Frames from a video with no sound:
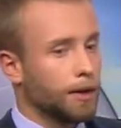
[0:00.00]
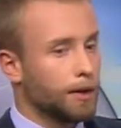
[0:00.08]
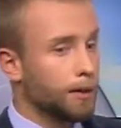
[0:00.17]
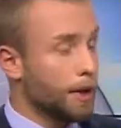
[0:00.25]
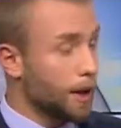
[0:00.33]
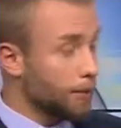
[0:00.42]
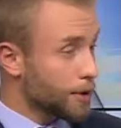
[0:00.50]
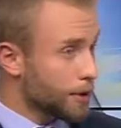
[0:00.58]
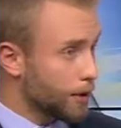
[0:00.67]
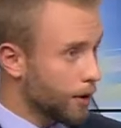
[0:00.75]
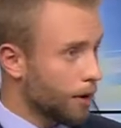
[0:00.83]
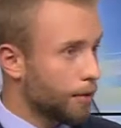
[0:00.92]
So then
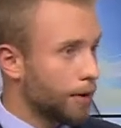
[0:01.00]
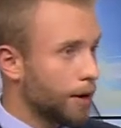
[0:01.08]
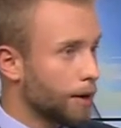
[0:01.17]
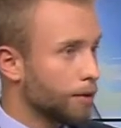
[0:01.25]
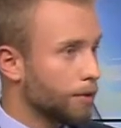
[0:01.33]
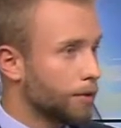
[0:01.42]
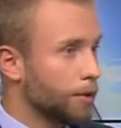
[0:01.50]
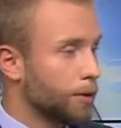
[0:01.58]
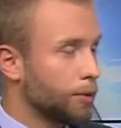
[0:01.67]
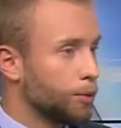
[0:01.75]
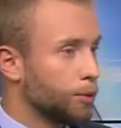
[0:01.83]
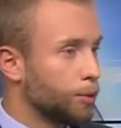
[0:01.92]
Moskalkova,
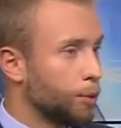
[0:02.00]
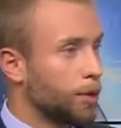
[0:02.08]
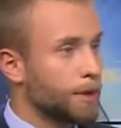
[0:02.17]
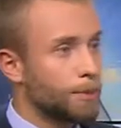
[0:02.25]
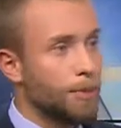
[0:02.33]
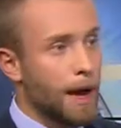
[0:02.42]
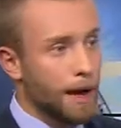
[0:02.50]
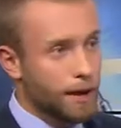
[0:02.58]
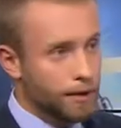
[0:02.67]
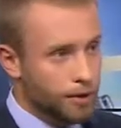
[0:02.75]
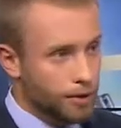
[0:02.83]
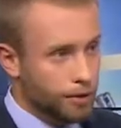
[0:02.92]
who was
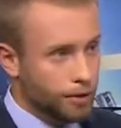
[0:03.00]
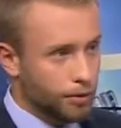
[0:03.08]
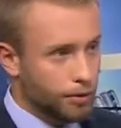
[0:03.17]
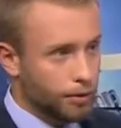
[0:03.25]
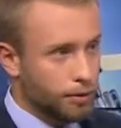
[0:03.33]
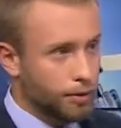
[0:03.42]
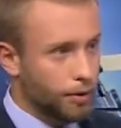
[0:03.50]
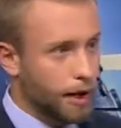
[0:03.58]
banned to